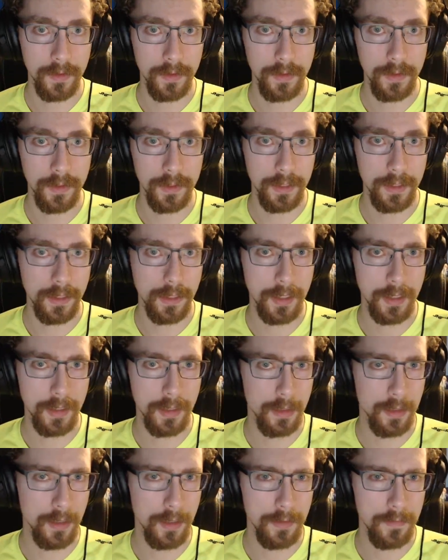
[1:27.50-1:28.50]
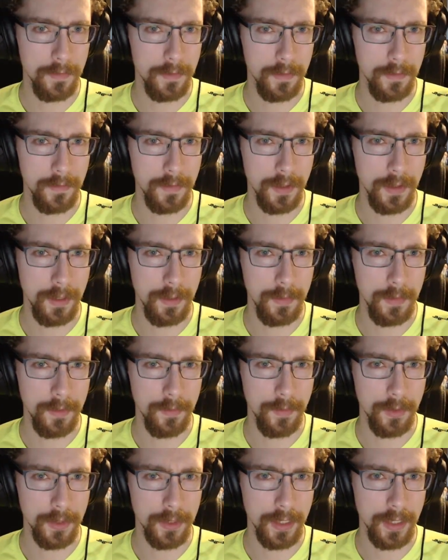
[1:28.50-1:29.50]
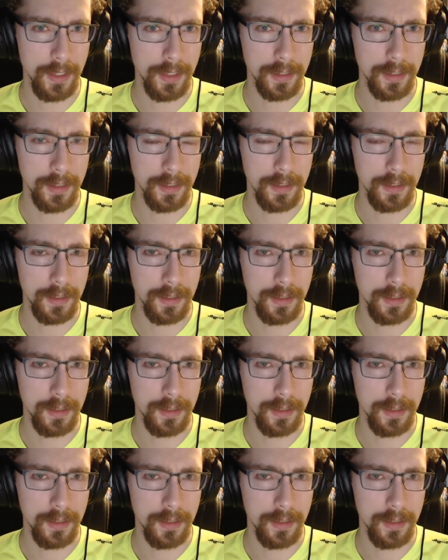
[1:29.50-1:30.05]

Is it not lawful for him to protect